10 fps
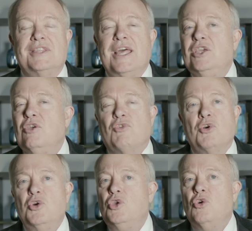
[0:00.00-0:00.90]
Thank you for
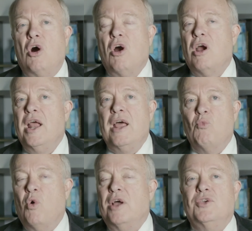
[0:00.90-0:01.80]
who you are
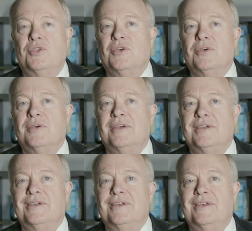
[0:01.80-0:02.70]
and what you do,
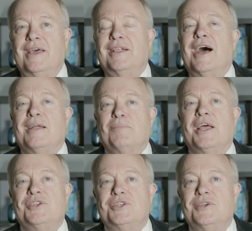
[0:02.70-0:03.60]
and God
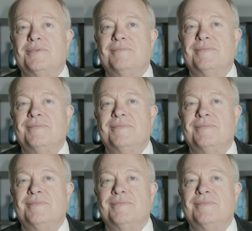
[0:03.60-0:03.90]
bless you.